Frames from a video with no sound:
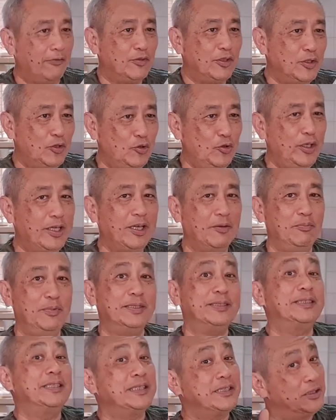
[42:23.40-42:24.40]
After doing a
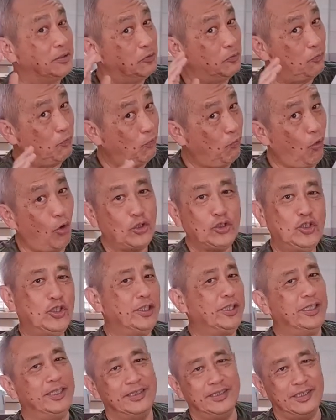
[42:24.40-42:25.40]
business,
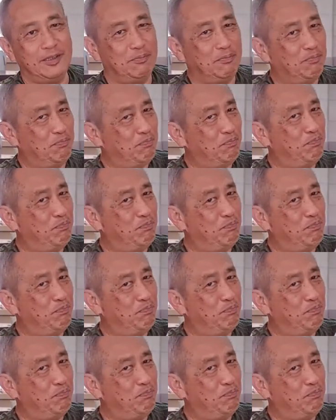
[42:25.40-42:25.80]
washing is the